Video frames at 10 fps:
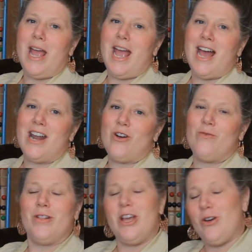and
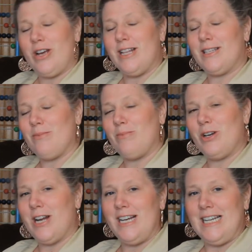hopefully you'll get some
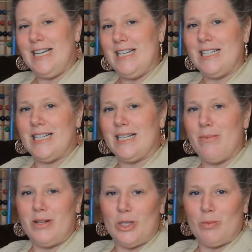good ideas and
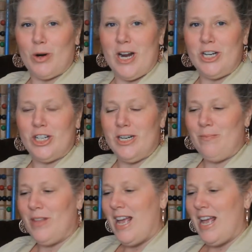some inspiration.